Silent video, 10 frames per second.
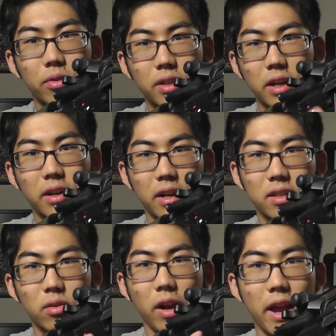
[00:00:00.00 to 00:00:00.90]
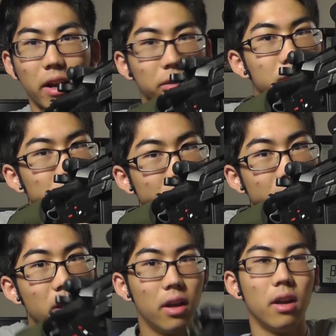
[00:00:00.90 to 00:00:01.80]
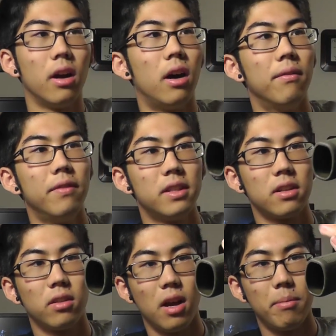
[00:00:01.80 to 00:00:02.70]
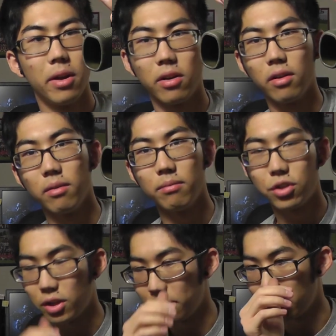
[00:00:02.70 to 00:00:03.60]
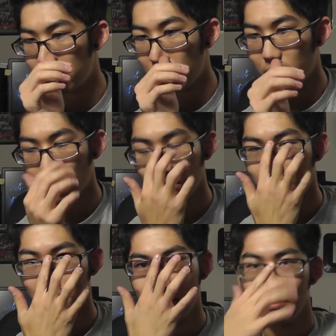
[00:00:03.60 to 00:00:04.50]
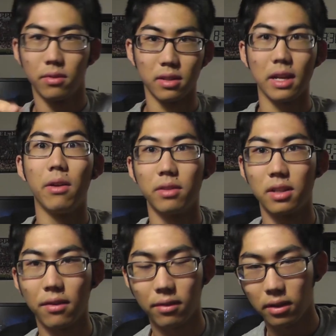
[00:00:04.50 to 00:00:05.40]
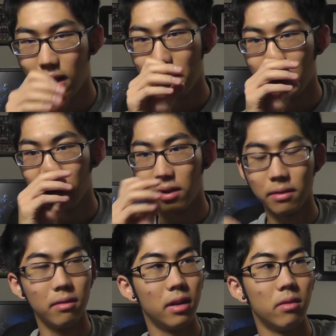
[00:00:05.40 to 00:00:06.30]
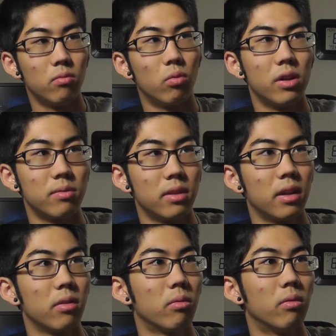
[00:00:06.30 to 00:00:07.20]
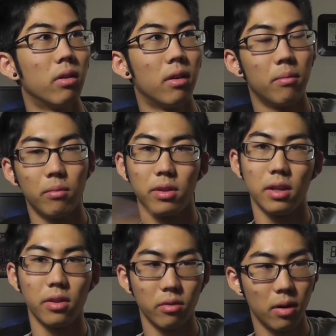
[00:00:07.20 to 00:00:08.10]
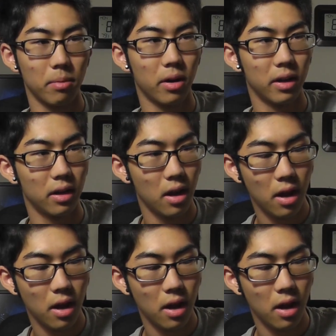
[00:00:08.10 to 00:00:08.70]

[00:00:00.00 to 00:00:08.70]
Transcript: It's got a nice sort of angle to it. Fits in a lot better. Shimmy is the sound is definitely a lot better than it was with the other grip on it.